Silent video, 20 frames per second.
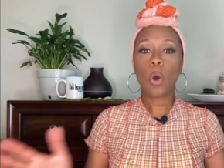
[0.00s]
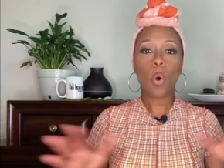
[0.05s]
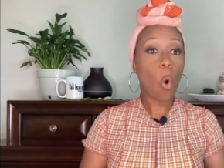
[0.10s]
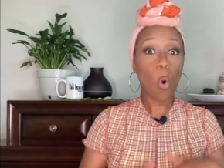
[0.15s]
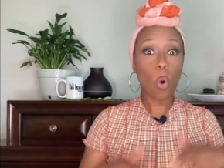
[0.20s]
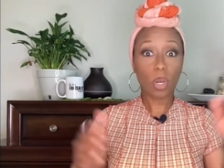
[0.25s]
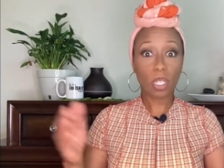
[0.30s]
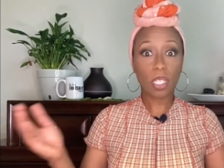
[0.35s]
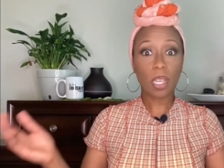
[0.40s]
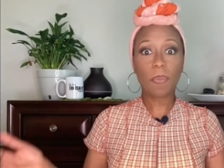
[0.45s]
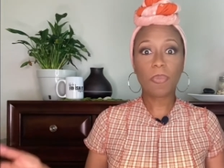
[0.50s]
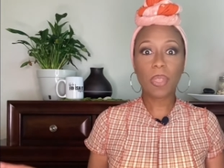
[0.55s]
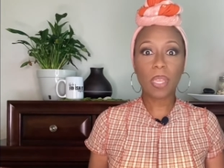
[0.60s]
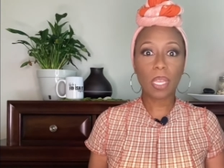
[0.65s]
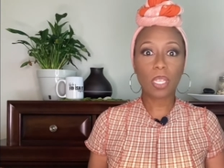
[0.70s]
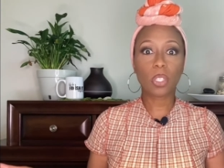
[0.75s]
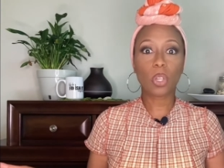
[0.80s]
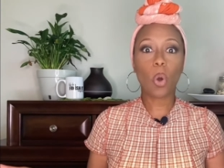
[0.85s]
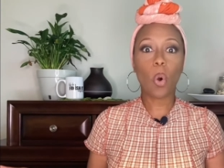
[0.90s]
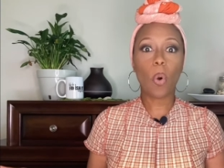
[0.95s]
or something
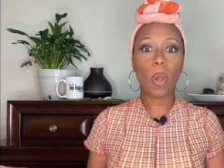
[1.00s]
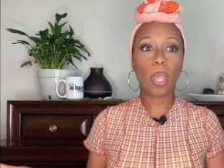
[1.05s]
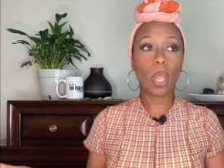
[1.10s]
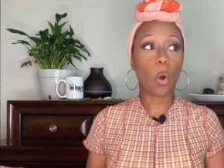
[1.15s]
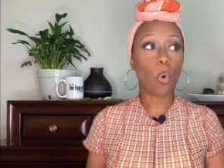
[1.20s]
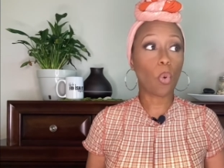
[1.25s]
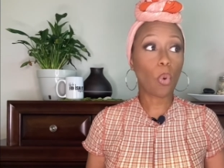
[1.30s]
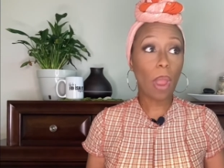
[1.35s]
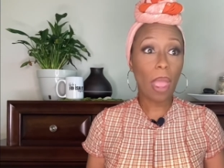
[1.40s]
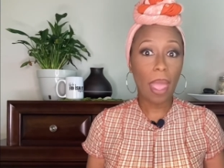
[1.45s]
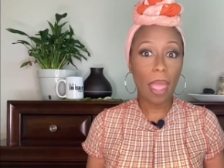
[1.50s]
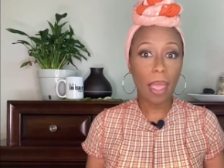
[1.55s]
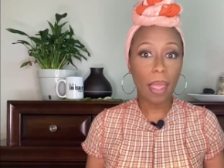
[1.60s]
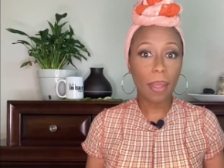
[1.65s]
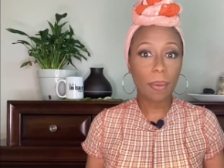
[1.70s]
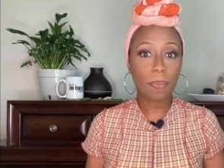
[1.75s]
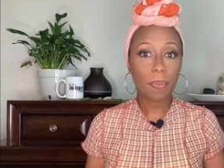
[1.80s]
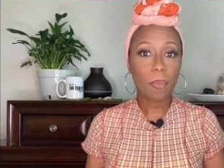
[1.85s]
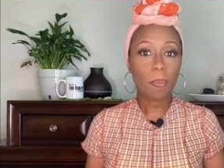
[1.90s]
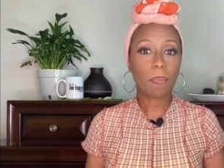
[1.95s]
is going
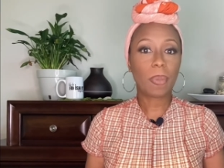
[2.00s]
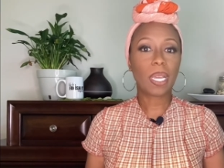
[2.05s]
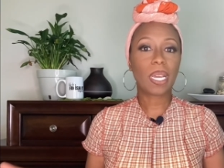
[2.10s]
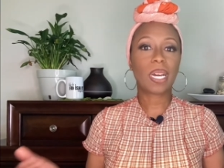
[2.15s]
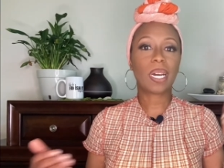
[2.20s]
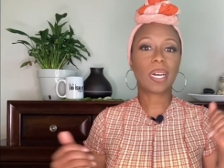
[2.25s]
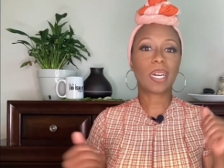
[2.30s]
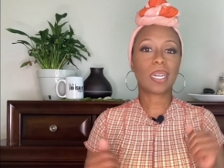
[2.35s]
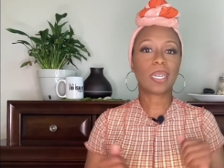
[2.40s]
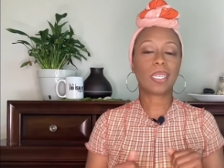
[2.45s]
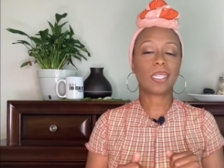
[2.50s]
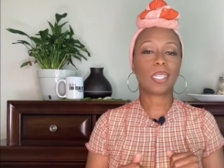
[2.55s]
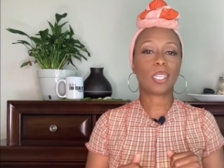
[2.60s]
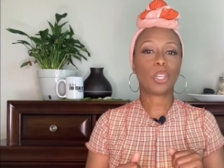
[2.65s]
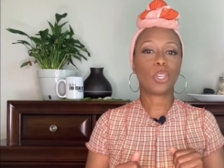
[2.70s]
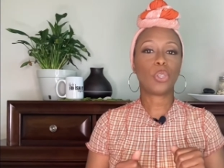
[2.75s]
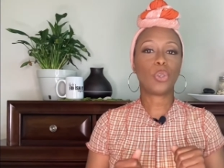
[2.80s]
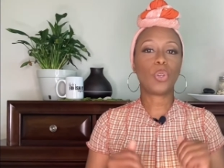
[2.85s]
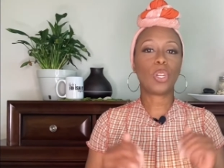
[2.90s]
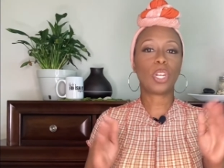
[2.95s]
awry because
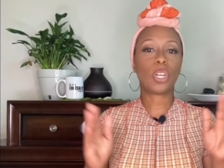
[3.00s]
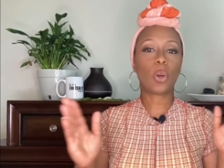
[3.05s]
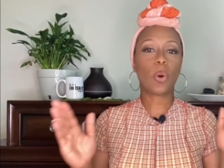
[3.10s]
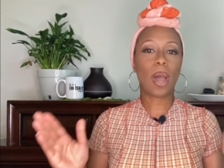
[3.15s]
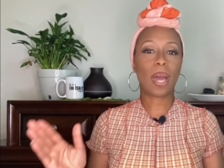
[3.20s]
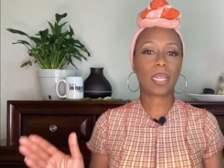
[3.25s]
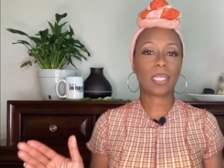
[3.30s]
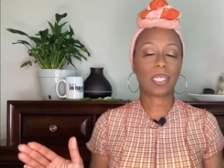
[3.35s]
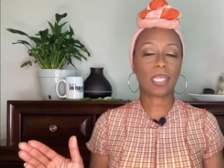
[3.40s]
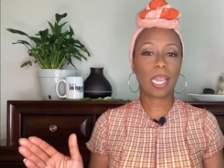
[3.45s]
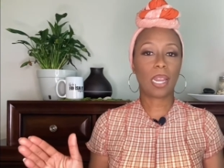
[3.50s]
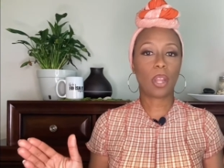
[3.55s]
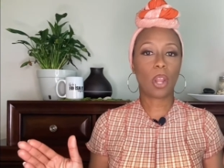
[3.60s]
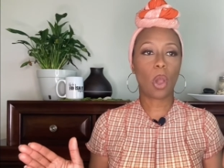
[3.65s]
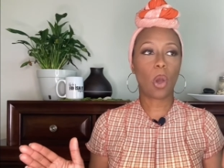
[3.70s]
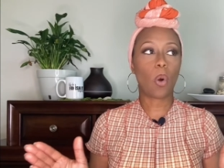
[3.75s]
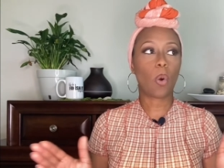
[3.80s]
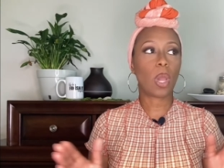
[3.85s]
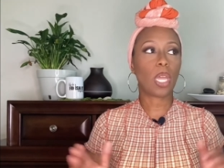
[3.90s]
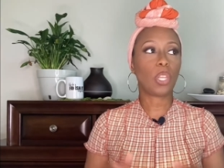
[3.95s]
you didn't know how to say
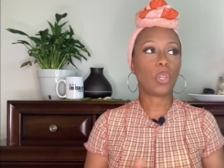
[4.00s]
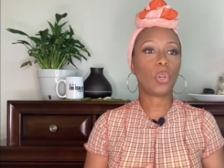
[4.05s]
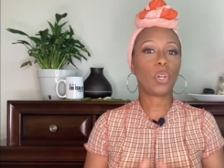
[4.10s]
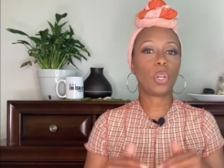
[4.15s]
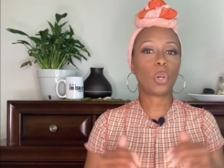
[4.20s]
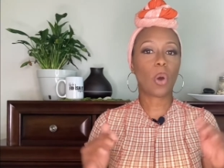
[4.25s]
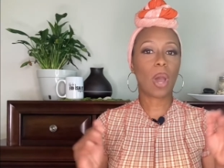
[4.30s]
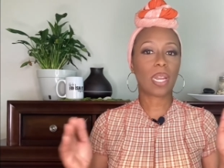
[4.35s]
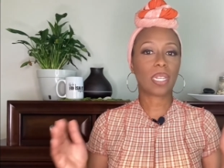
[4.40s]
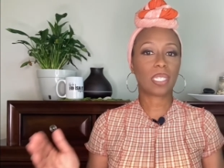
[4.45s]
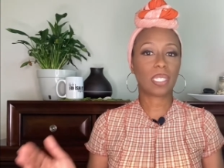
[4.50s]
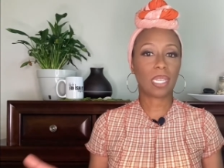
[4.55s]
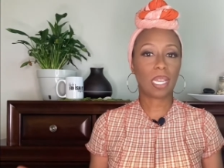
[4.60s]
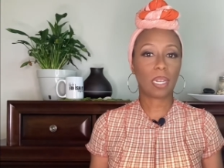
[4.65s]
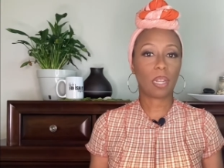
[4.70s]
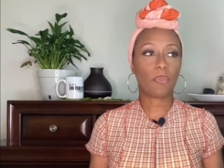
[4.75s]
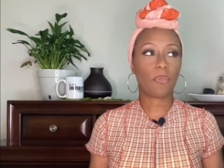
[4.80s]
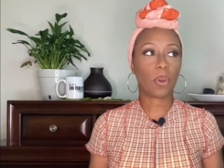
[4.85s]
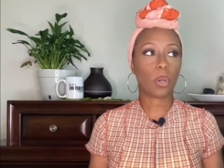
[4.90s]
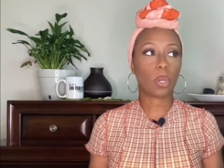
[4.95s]
no and you didn't know how to stand
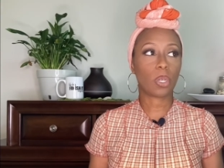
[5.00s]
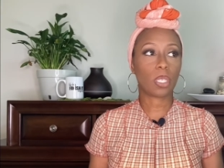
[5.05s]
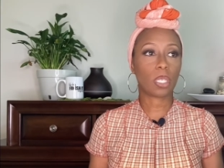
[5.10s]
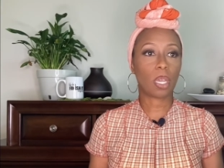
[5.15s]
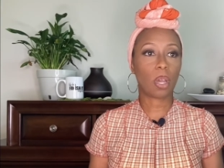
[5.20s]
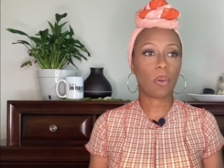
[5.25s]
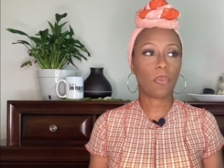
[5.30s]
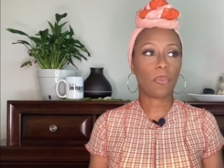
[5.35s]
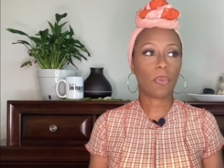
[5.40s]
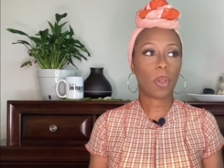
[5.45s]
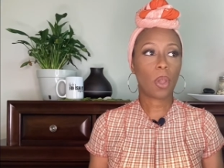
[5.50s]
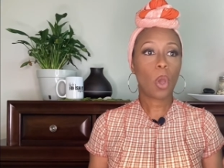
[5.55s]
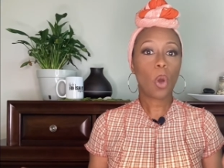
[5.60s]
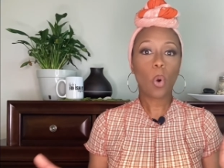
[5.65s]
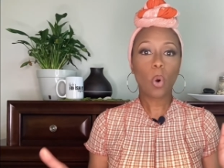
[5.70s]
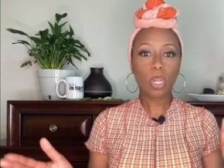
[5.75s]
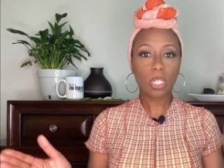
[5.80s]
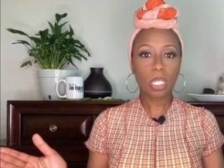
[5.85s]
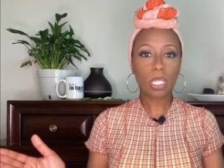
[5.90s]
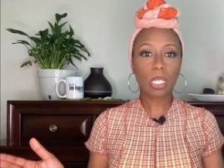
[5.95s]
up for yourself,
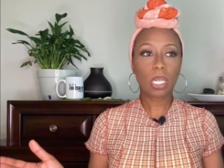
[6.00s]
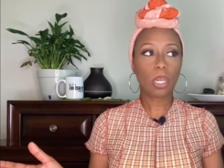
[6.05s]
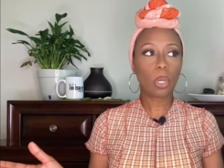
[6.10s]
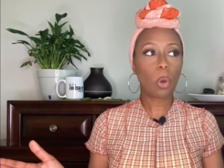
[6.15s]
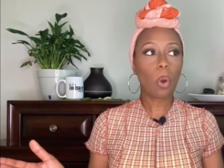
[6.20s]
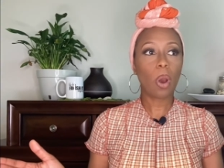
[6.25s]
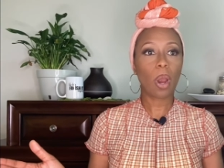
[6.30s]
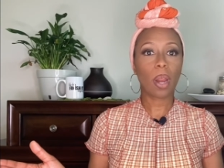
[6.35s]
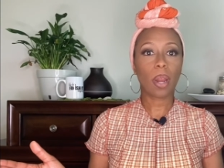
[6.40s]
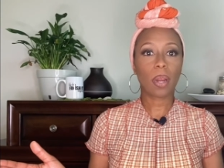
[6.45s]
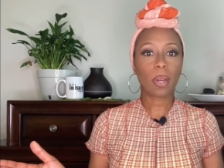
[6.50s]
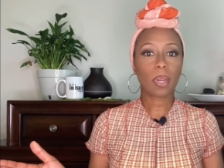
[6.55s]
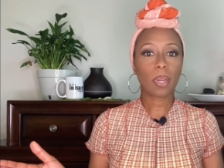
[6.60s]
or just ignore.